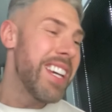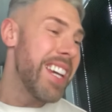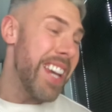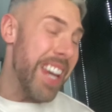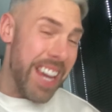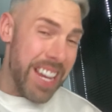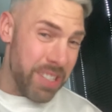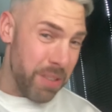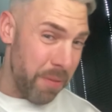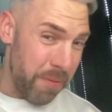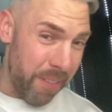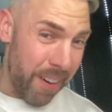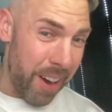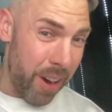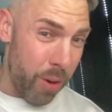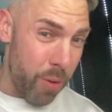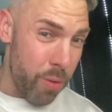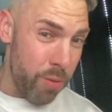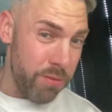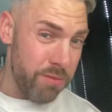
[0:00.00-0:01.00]
It is a
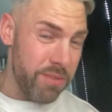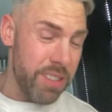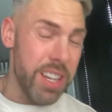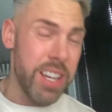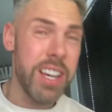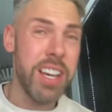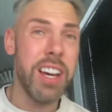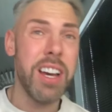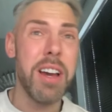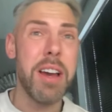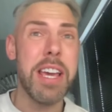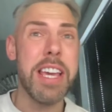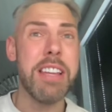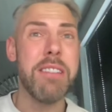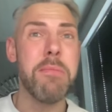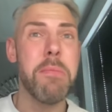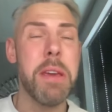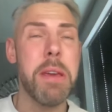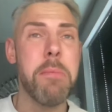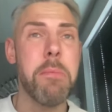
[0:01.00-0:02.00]
foul
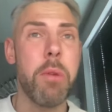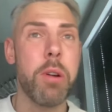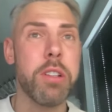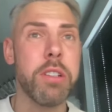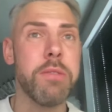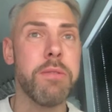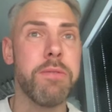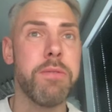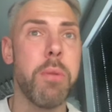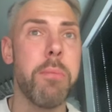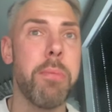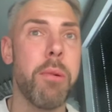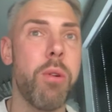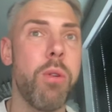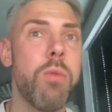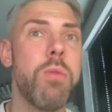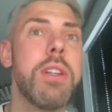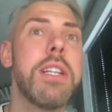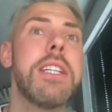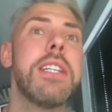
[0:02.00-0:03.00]
in modern
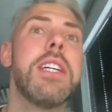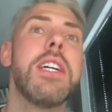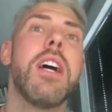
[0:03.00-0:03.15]
football.